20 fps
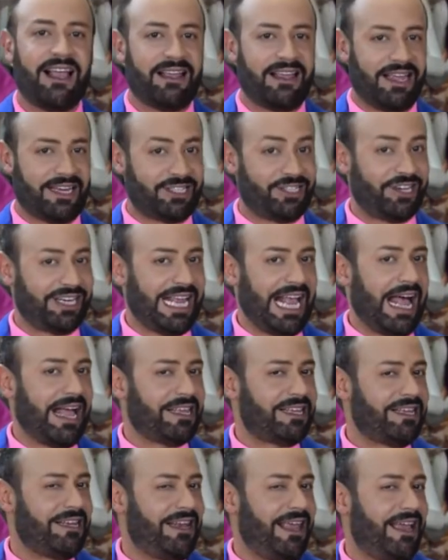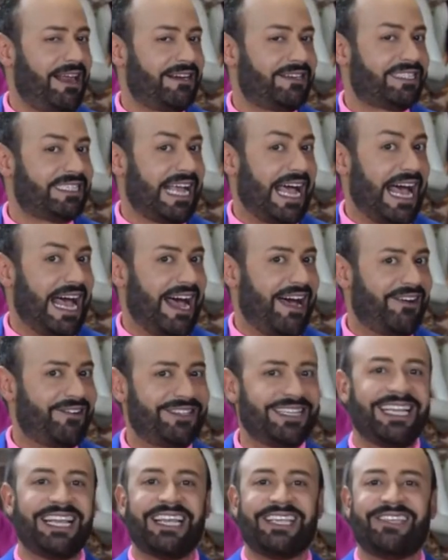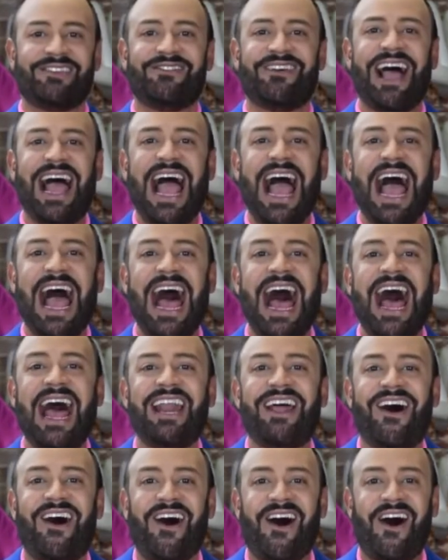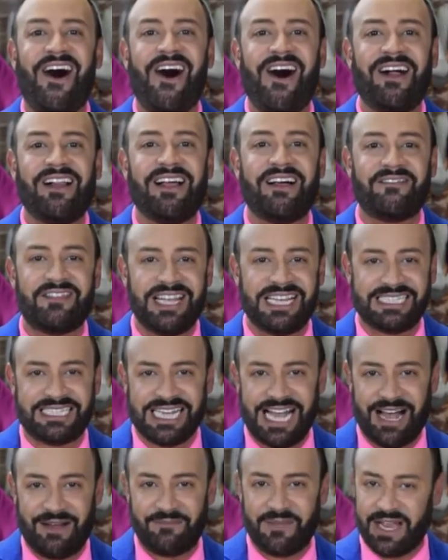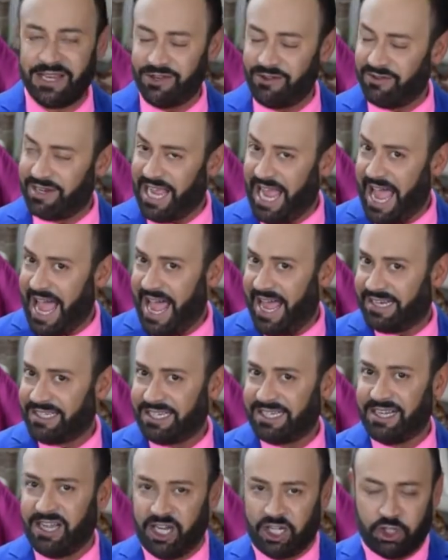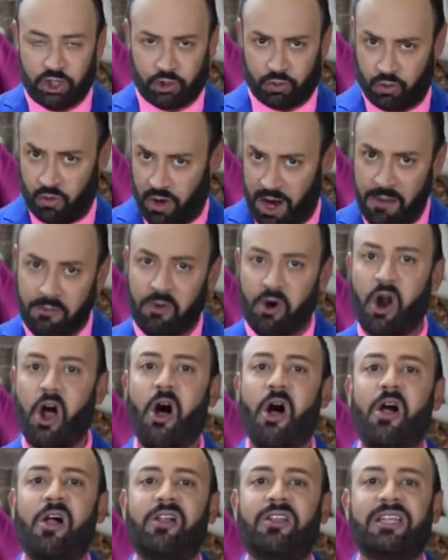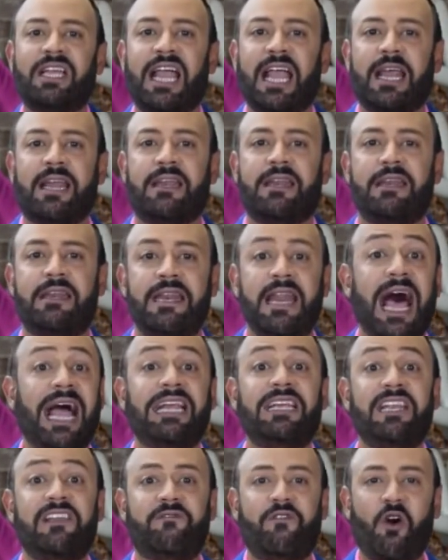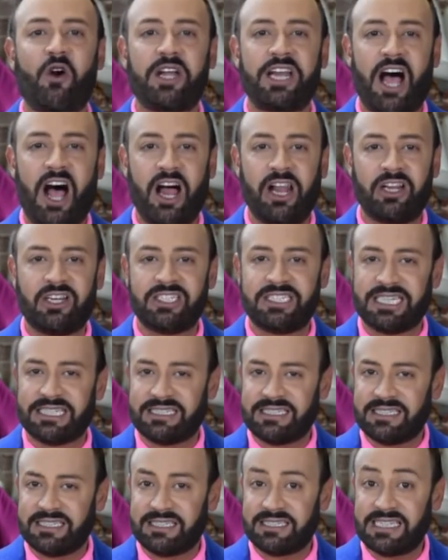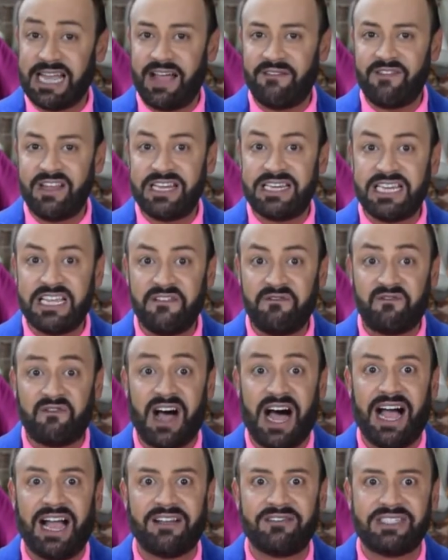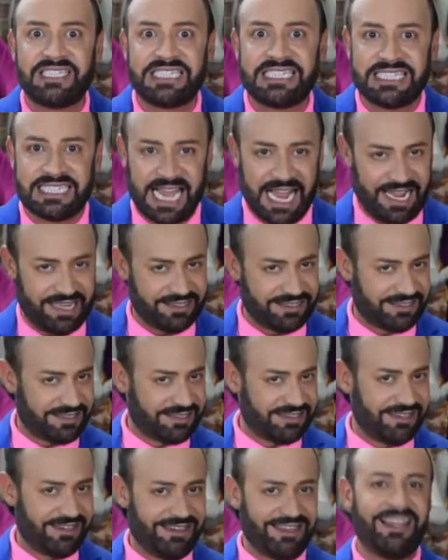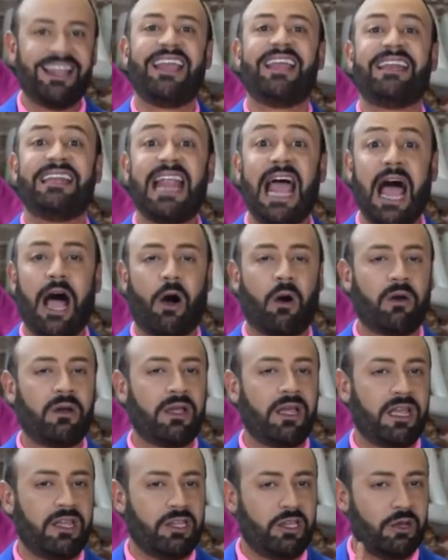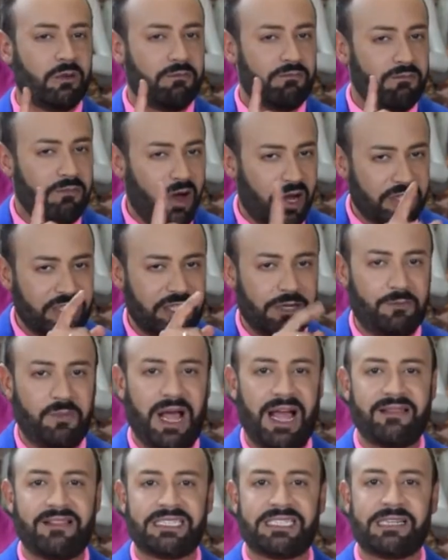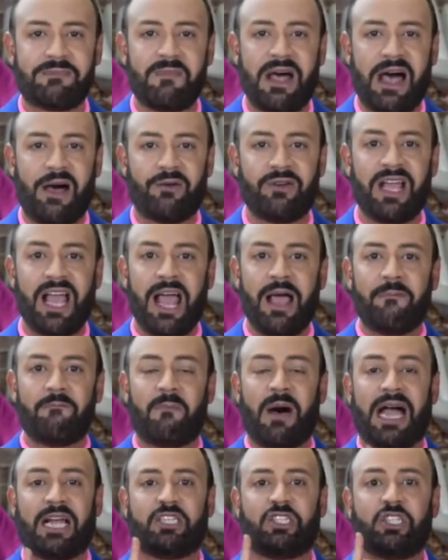Get your calculators out. You add all of this up and you get, drum roll, $94.75. Now, you multiply this amount by